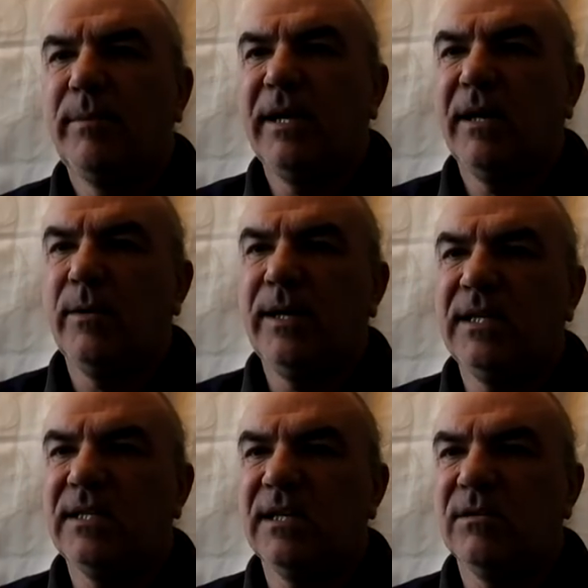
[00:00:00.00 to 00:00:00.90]
BOE
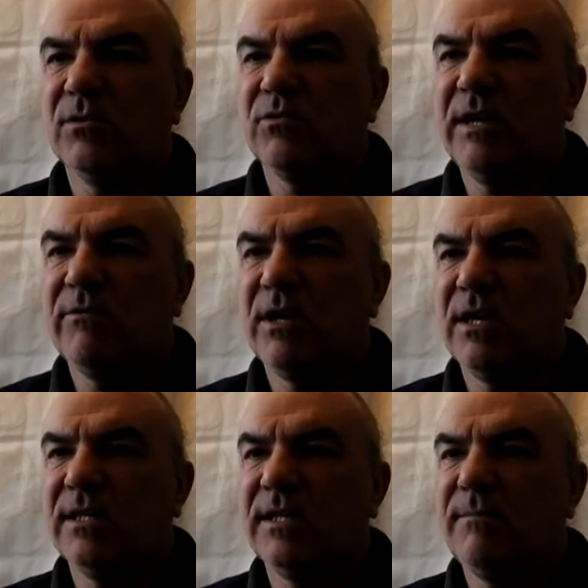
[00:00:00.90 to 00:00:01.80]
signals rate
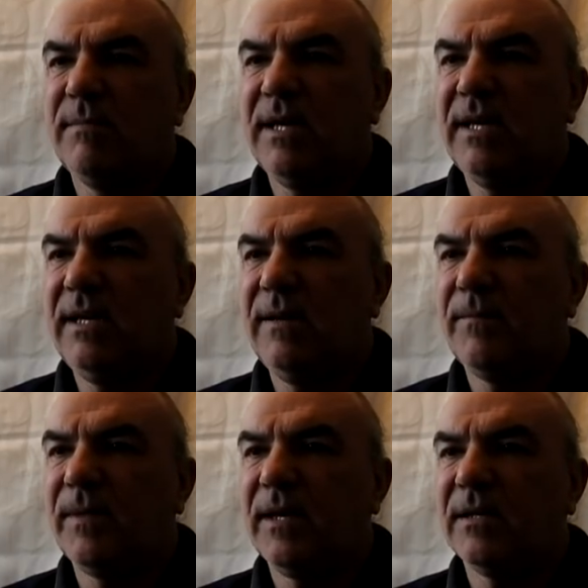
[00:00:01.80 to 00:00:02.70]
rise in May
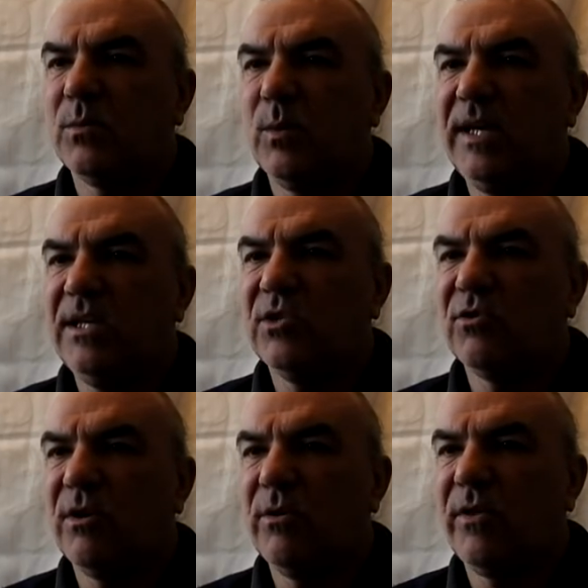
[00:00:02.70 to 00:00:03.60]
as wage
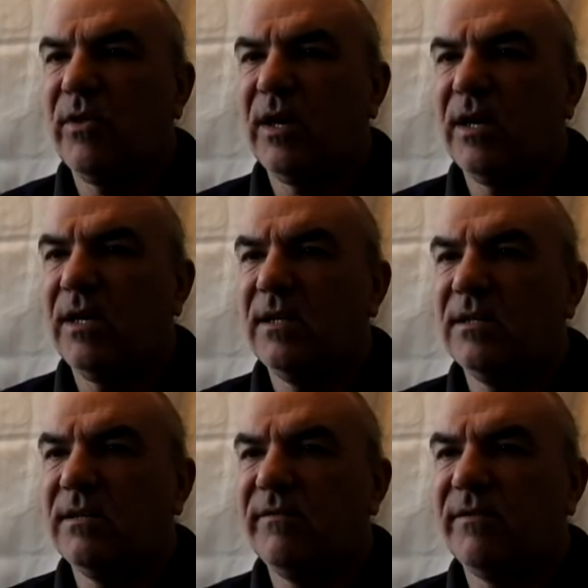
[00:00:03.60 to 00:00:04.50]
growth
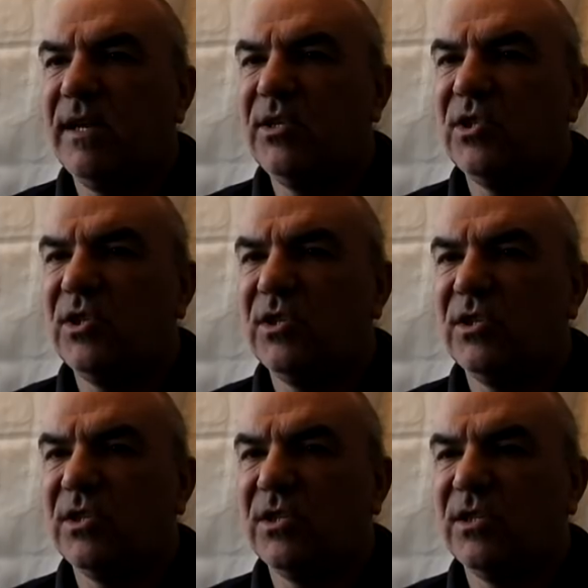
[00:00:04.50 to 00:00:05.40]
heightens inflation
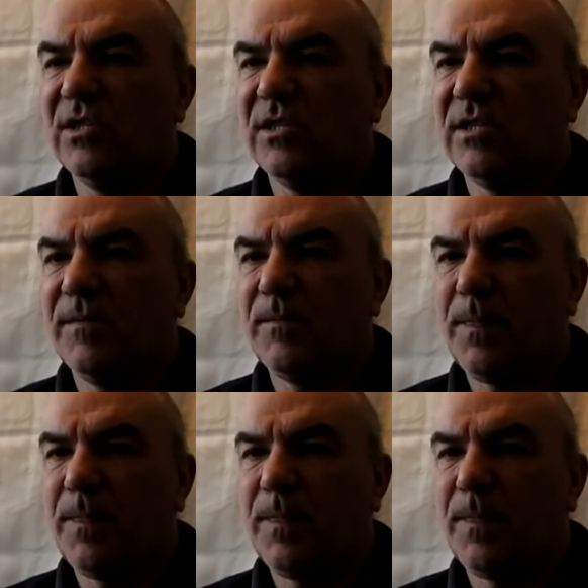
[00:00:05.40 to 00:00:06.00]
concerns.